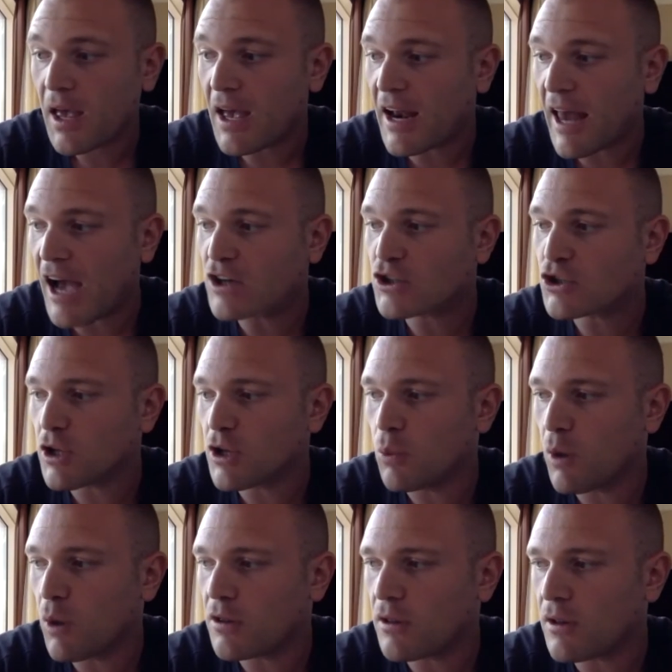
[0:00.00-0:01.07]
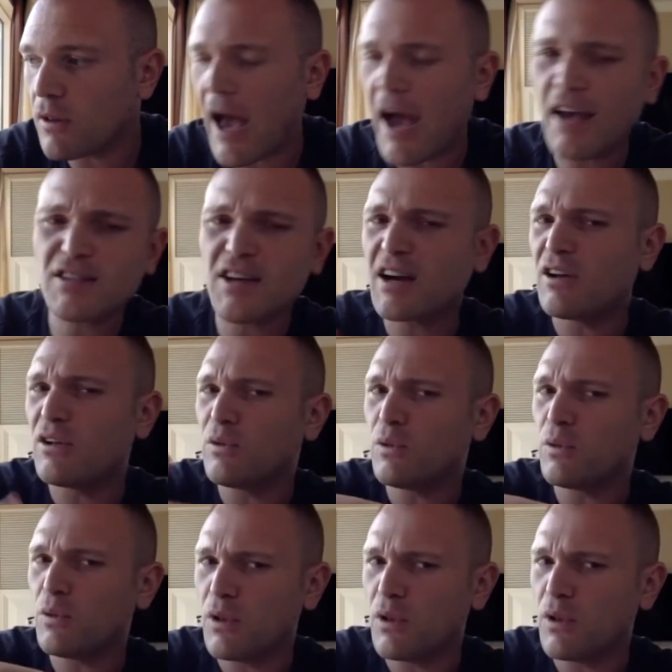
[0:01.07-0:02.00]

and actually one of the last kind of